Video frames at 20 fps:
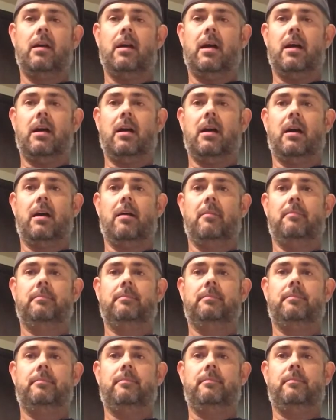Um,
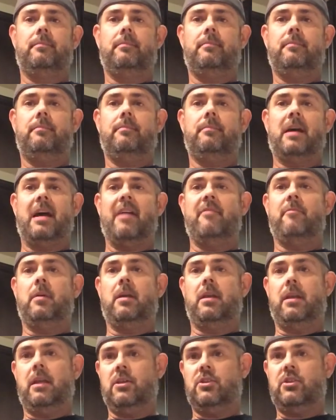I have
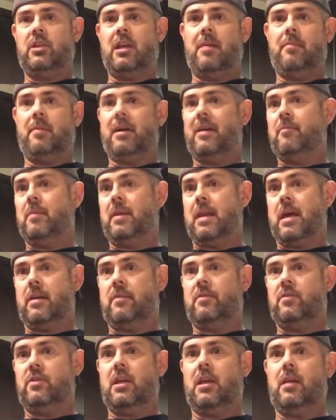been in shape, I have been
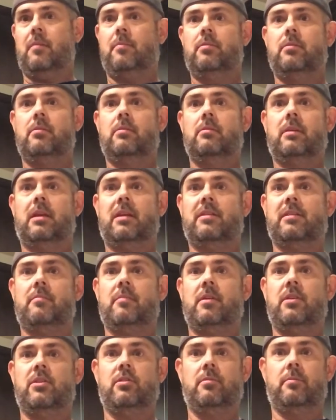out of shape, as I
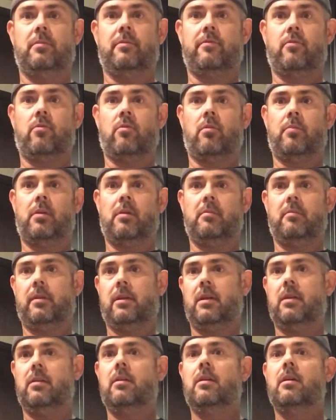mentioned before.
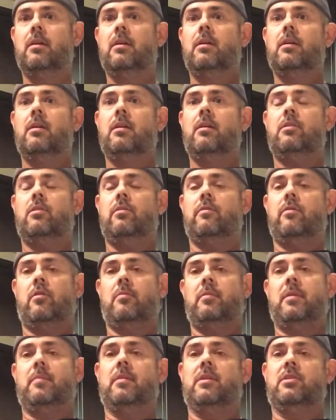Probably you've
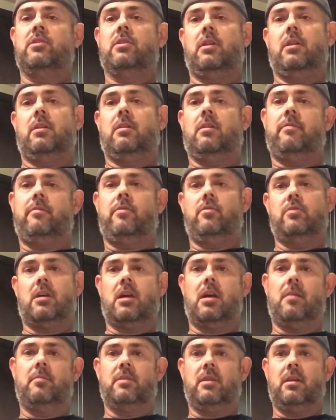heard me mention it a few
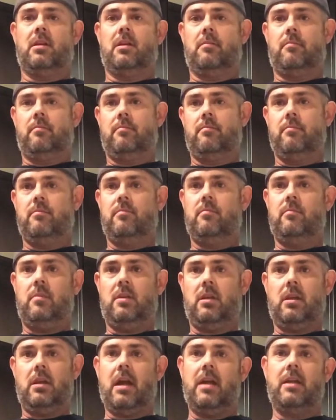times, and
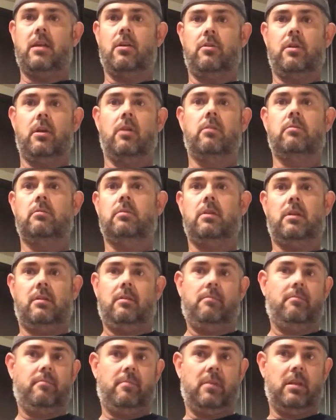I yo-yo.
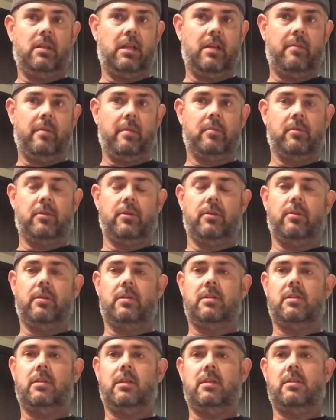A lot of people do.
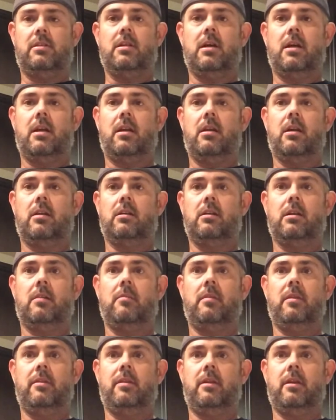It's not an
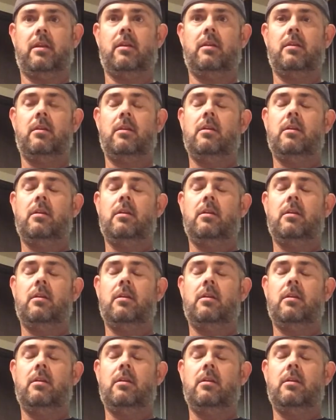uncommon thing.